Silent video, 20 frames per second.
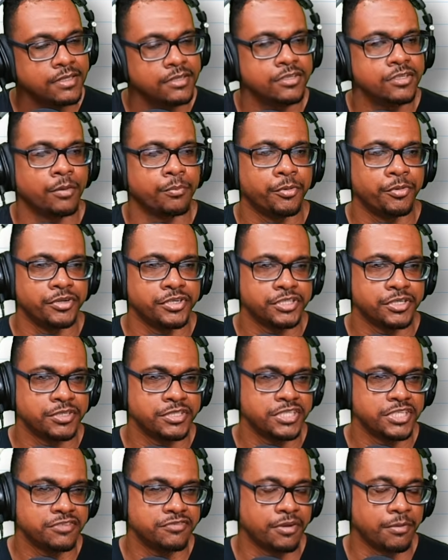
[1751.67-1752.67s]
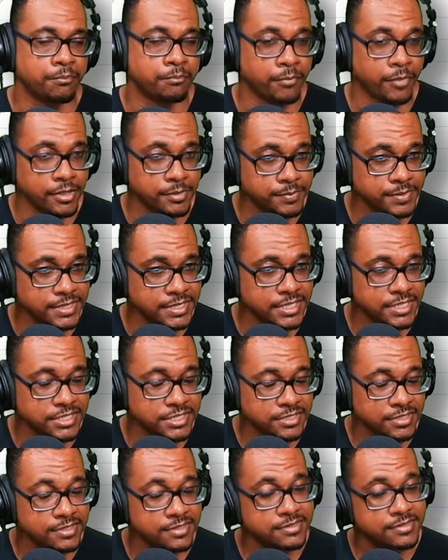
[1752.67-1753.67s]
the operation will change from
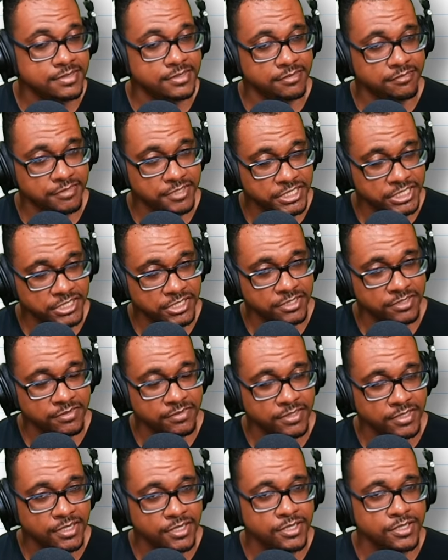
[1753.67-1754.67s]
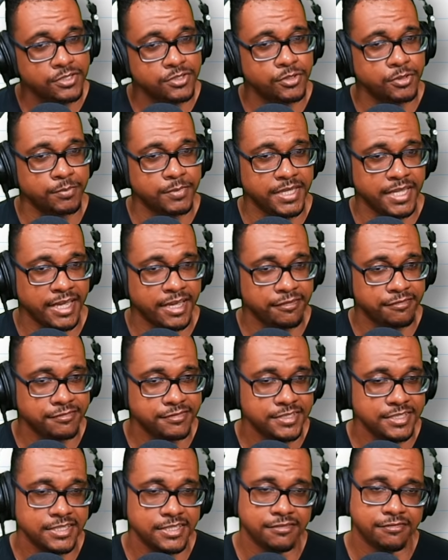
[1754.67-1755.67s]
multiplication to division. So it'll be
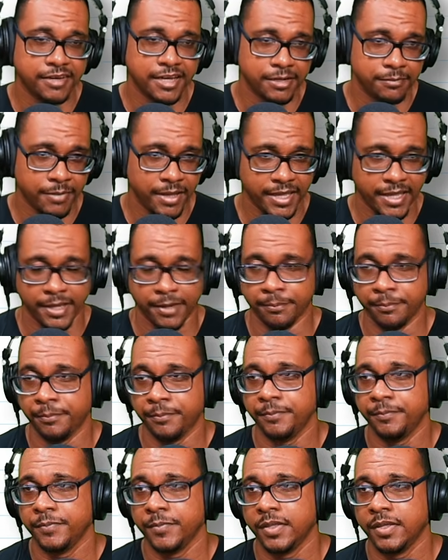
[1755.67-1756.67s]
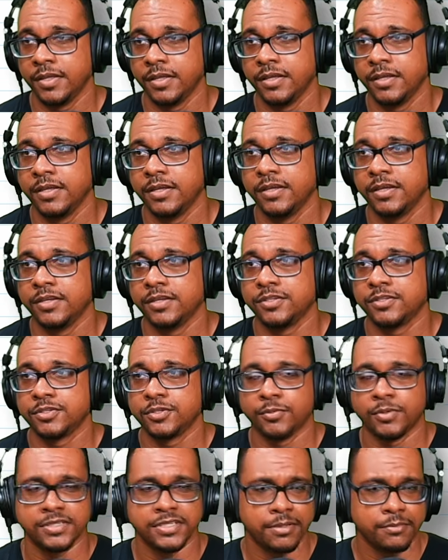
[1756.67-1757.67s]
FT divided by M. So
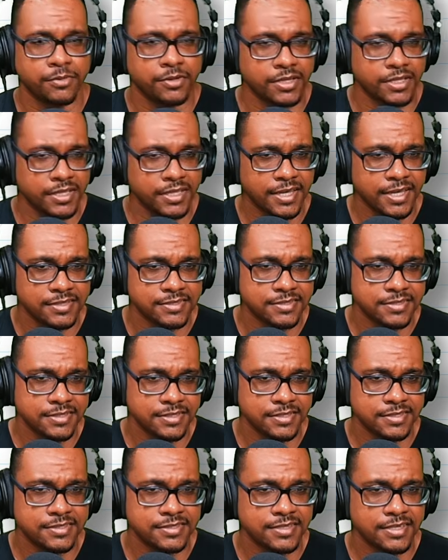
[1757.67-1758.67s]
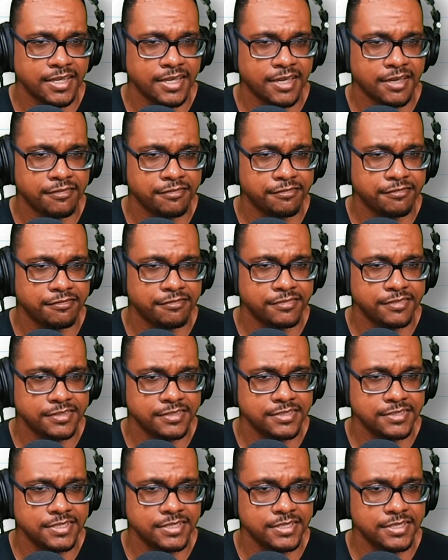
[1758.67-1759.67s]
what I'm going to get is
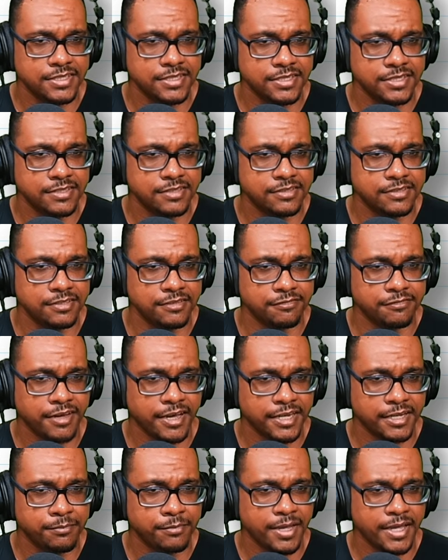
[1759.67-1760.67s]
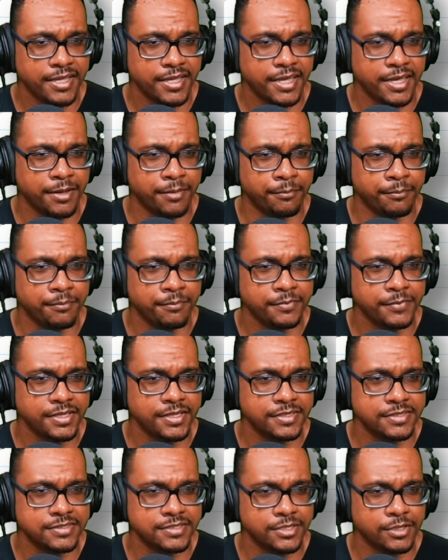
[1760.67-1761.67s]
FT divided by M
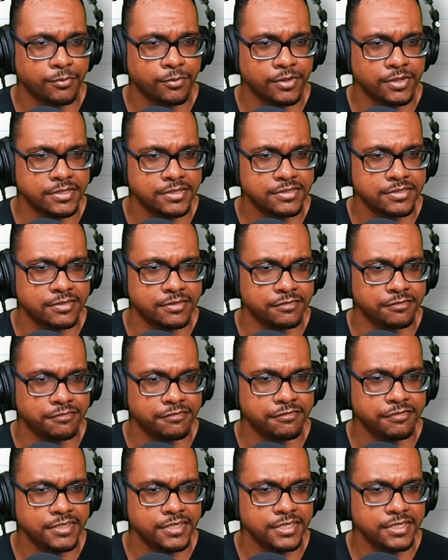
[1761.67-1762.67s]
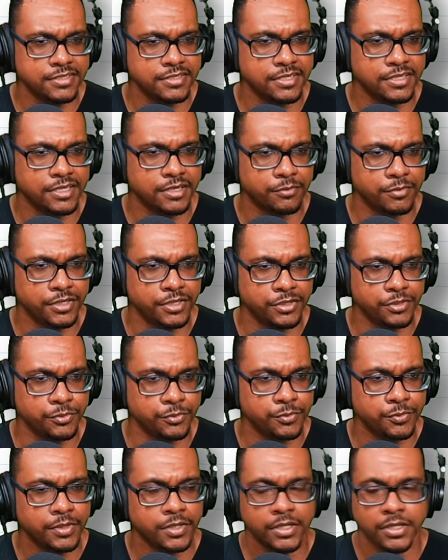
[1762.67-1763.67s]
is equal to V take away
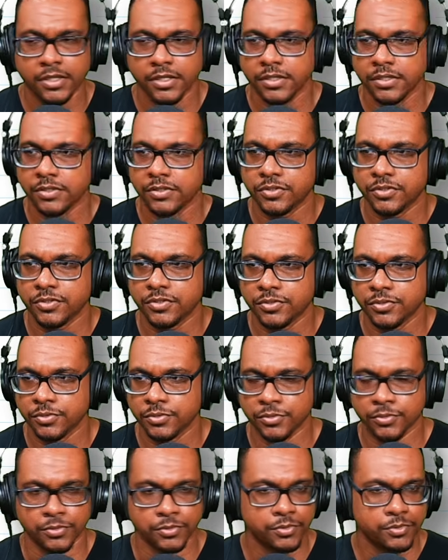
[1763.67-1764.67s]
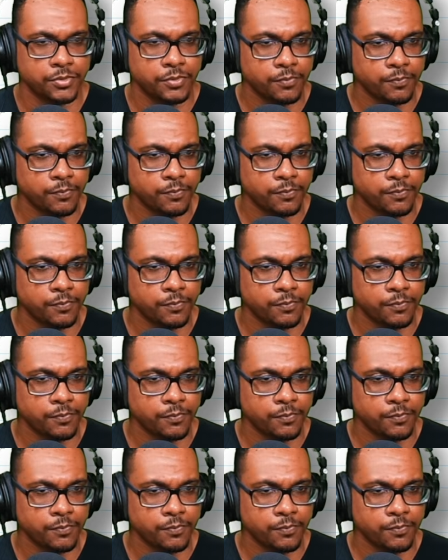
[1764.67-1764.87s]
U. So